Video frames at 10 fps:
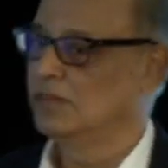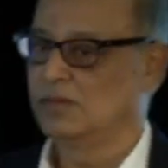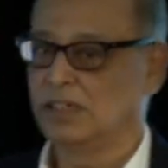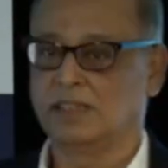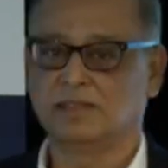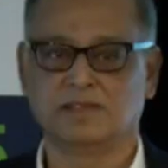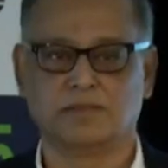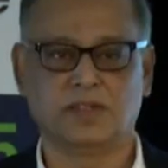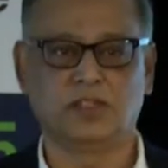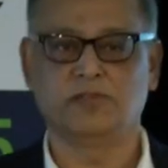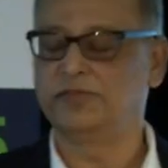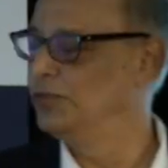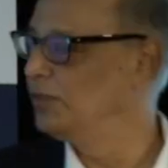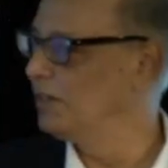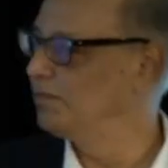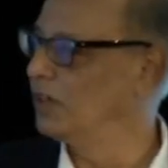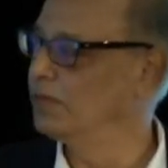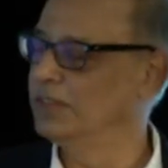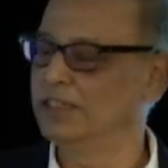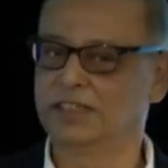Well, many of you have
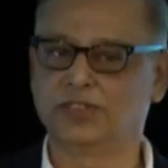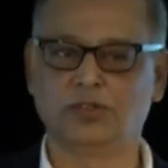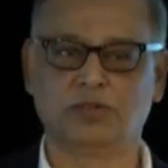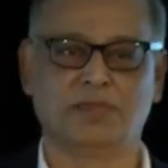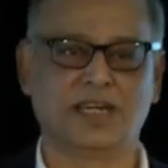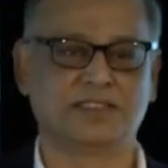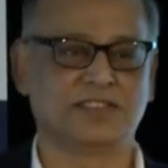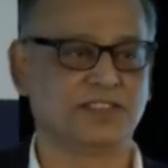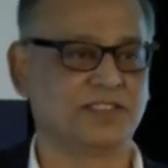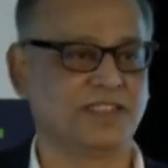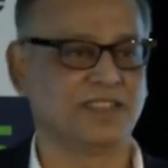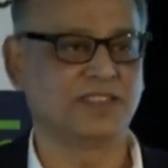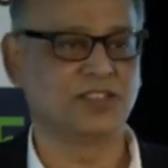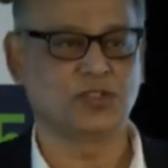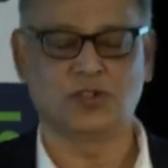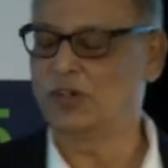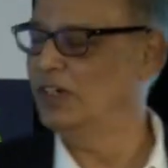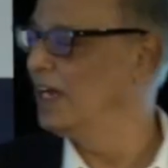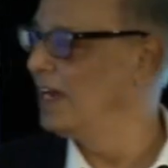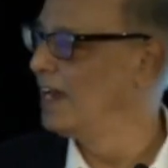probably heard Joan Baez's song.
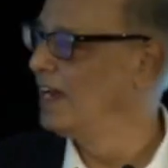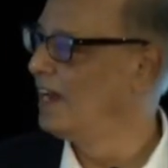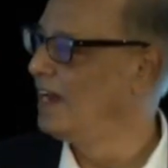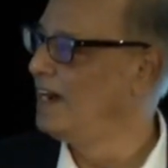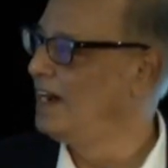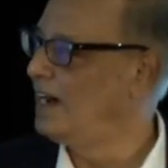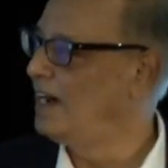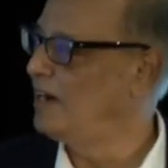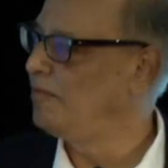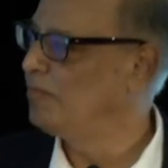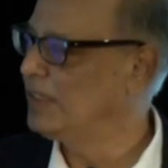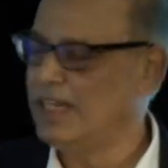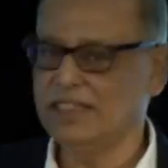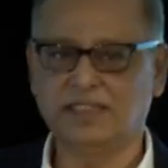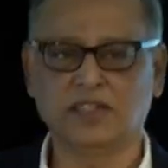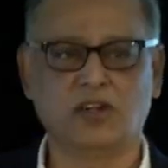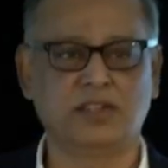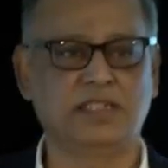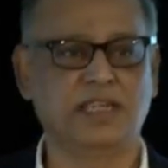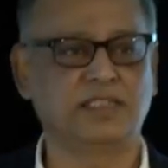But that's the
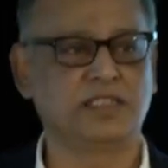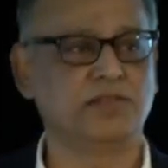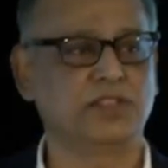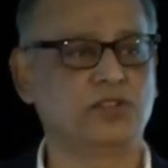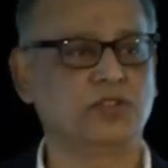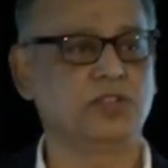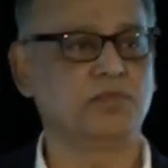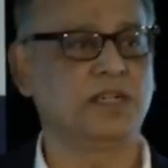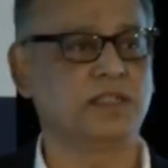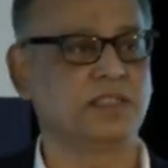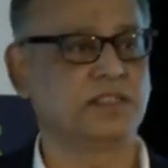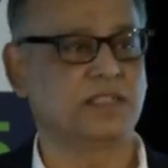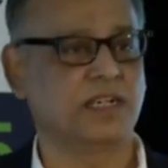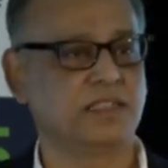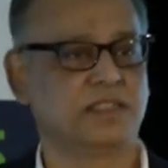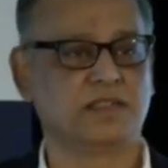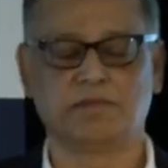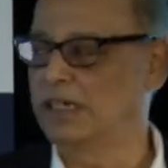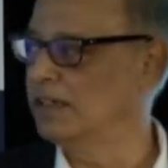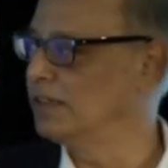context in social marketing started in
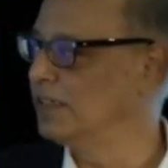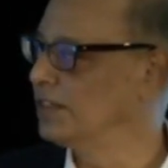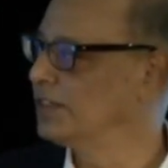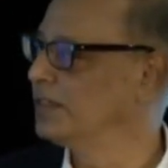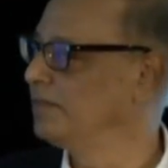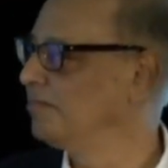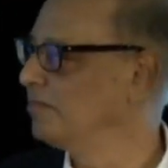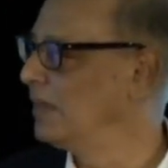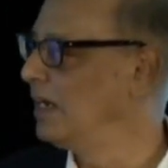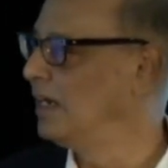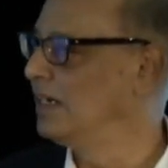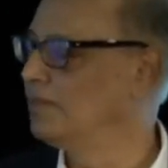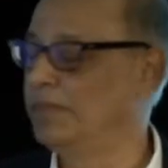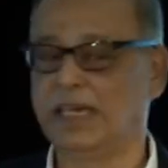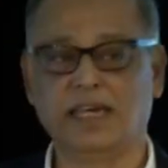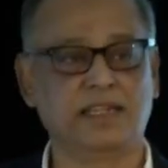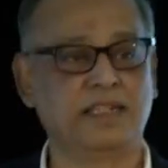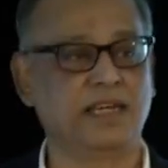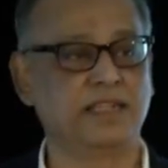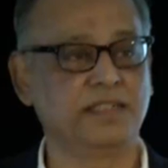Bangladesh. It began in
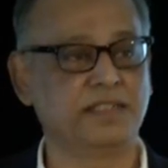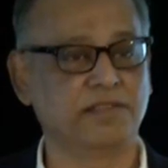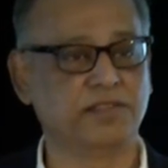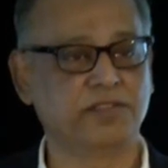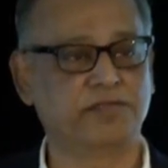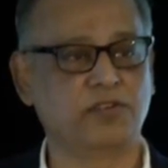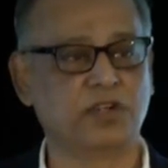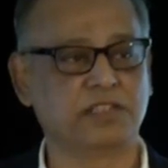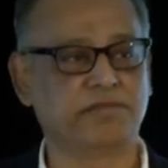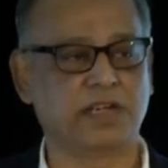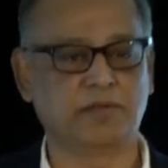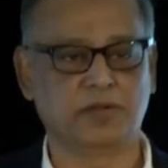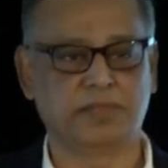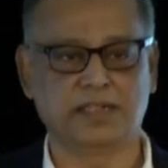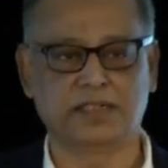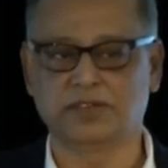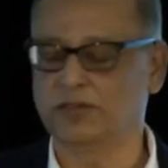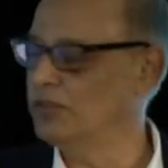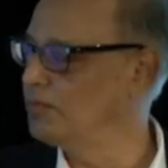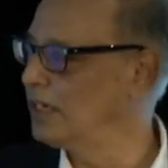1974 as a family planning
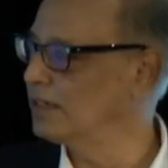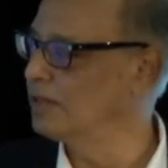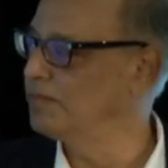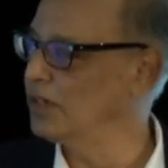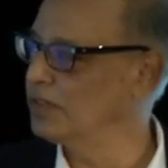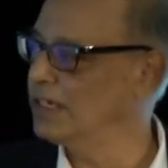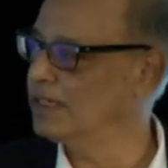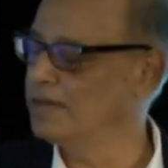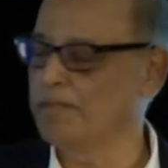social marketing project.